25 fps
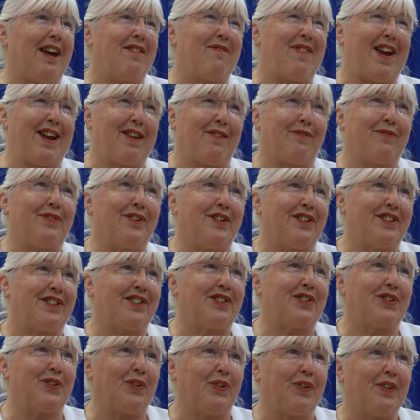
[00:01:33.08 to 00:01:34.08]
I very
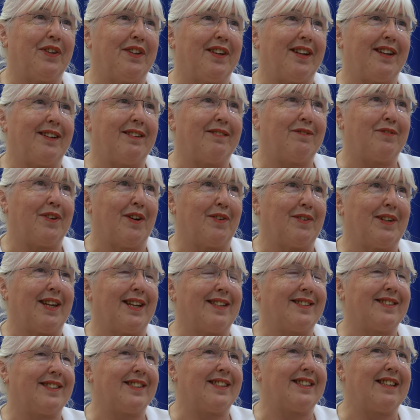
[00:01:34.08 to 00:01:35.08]
first saw the Folk
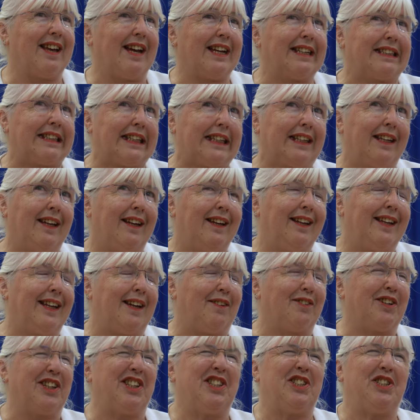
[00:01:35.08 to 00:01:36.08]
Dance Society.
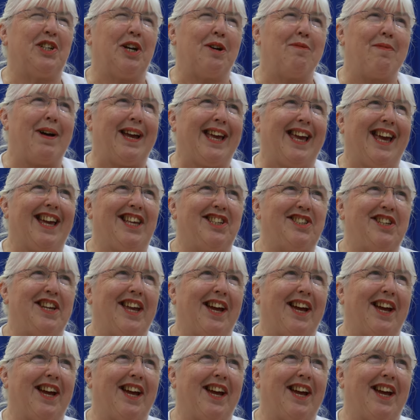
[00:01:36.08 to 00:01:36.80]
I'm going to show my age